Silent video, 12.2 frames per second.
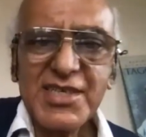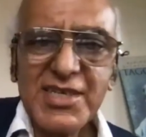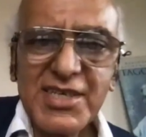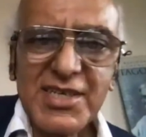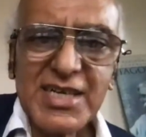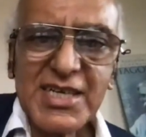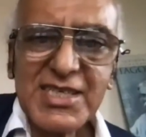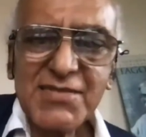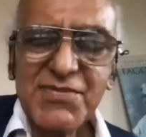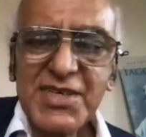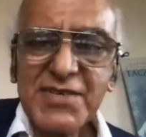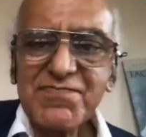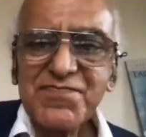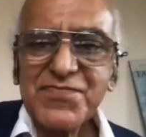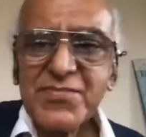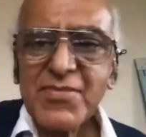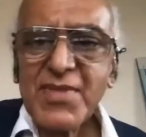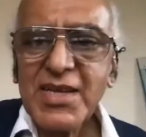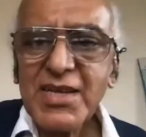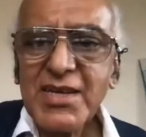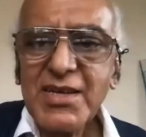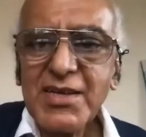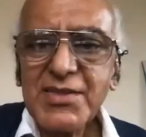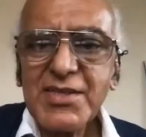kind of
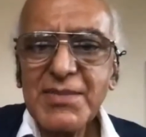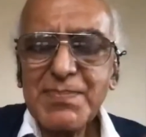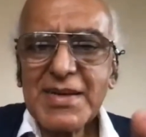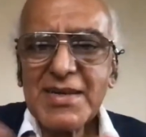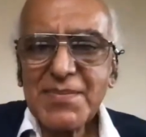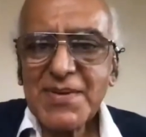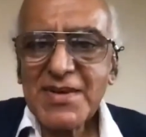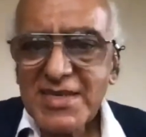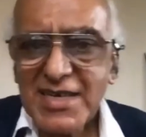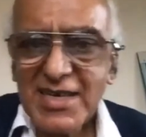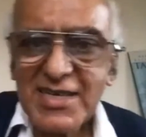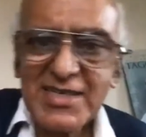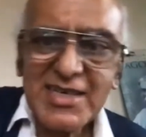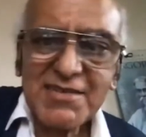the paraphernalia of